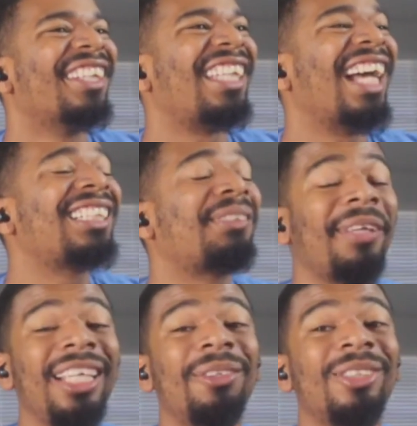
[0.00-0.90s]
That
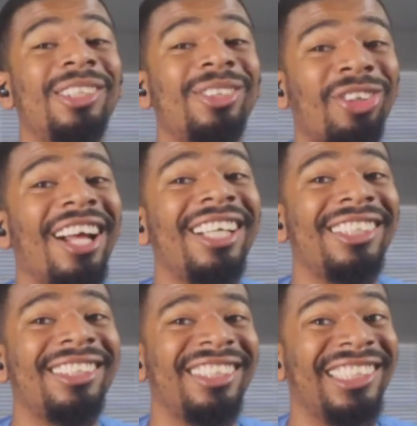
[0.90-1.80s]
speed was
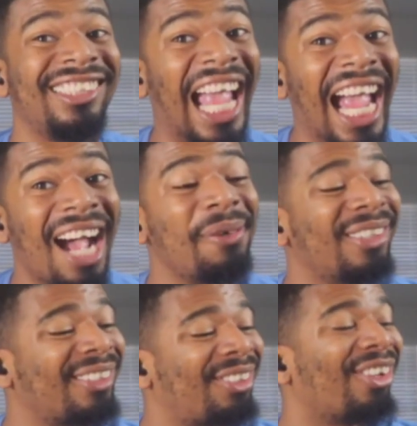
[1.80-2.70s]
crazy, that
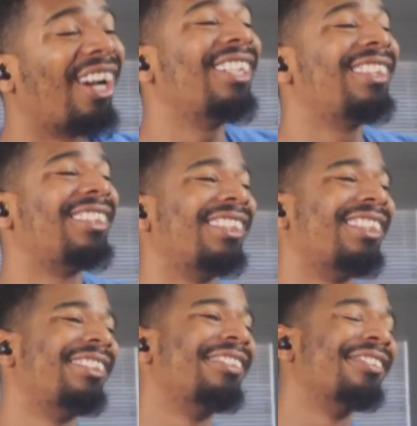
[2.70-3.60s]
was crazy. one
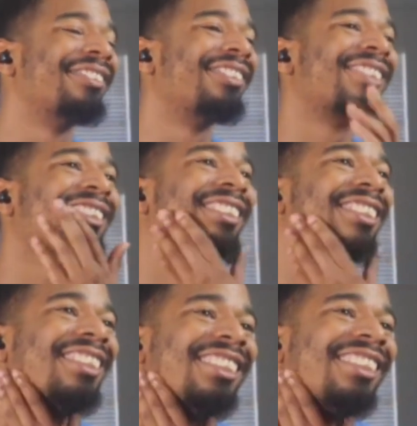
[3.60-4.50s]
hundred
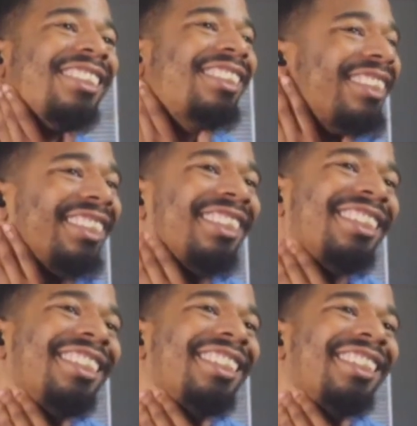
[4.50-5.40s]
metres.
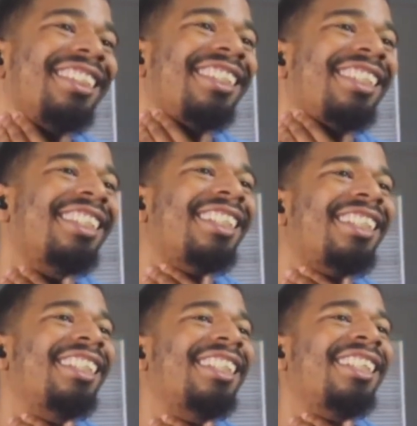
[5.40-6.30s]
Hines goes to
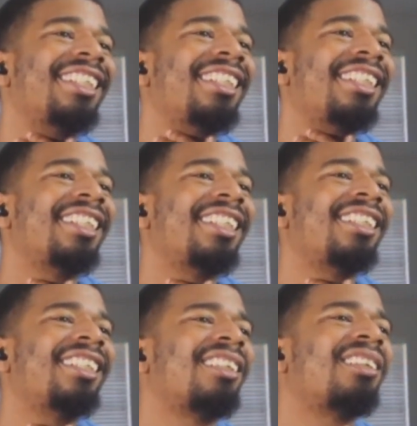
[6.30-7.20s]
the left, here he
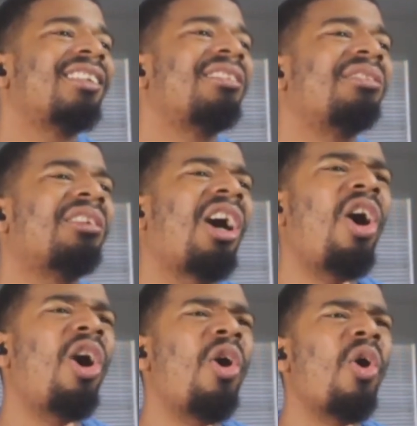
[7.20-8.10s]
is, floats over.
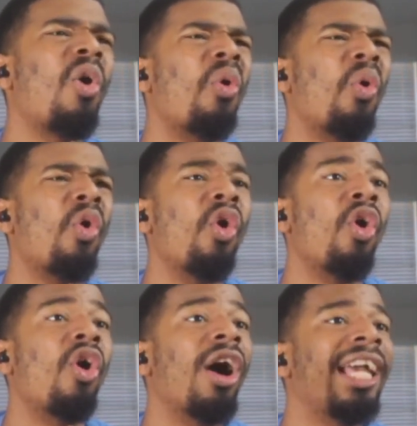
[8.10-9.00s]
Oh,
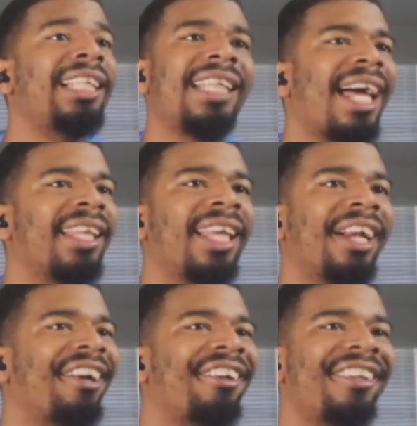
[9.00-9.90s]
he's out of
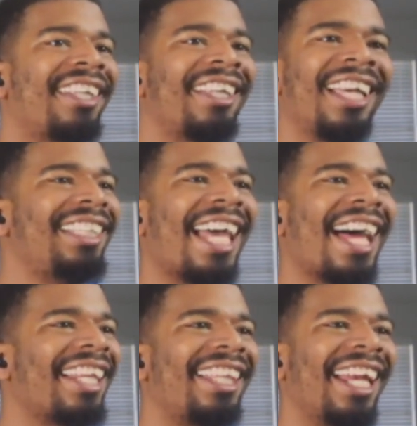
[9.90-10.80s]
there, he's
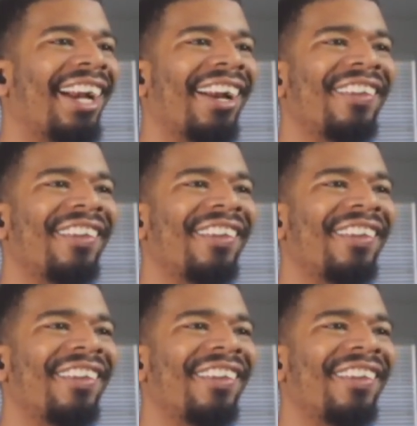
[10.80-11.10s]
out of there.